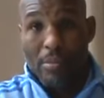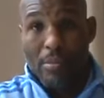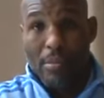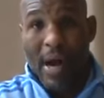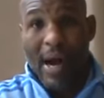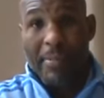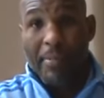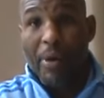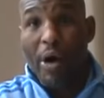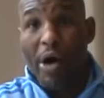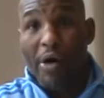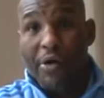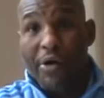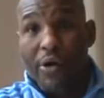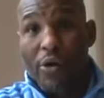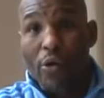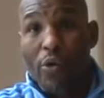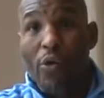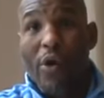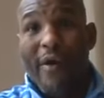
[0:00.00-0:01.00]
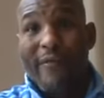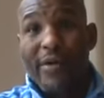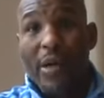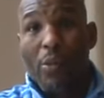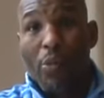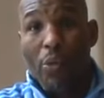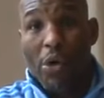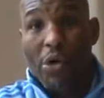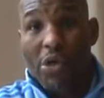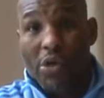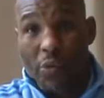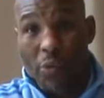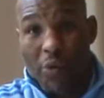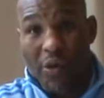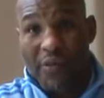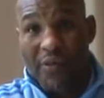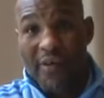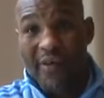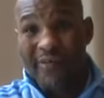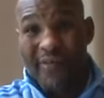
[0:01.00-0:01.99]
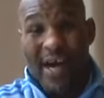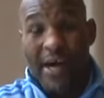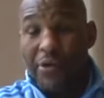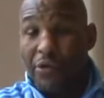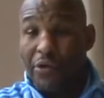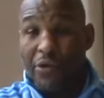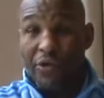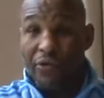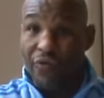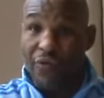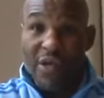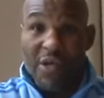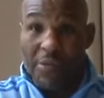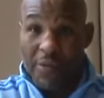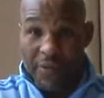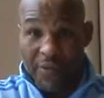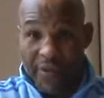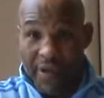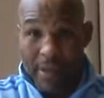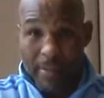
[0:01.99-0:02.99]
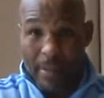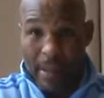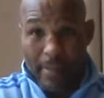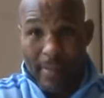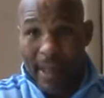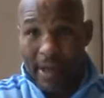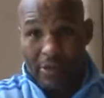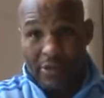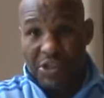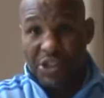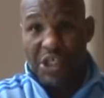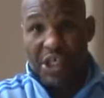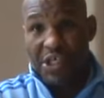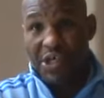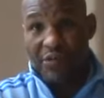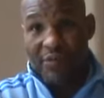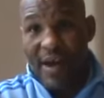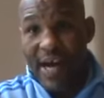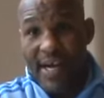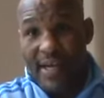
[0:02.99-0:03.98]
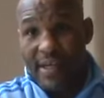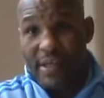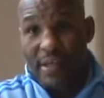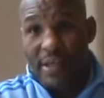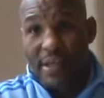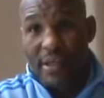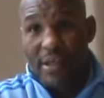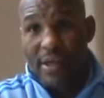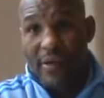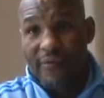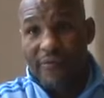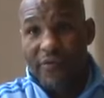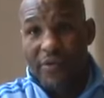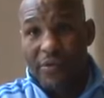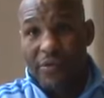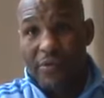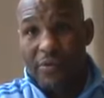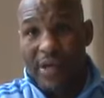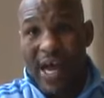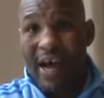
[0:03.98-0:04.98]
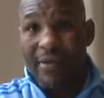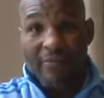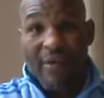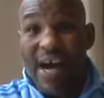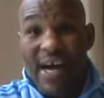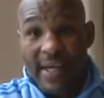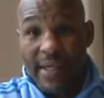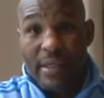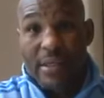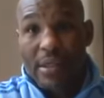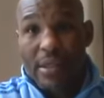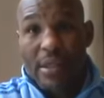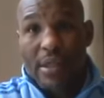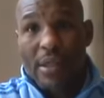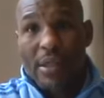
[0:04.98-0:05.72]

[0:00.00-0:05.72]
my partner or whoever I'm working with, if I don't agree with them, I'm not going to say you're right if you're not right.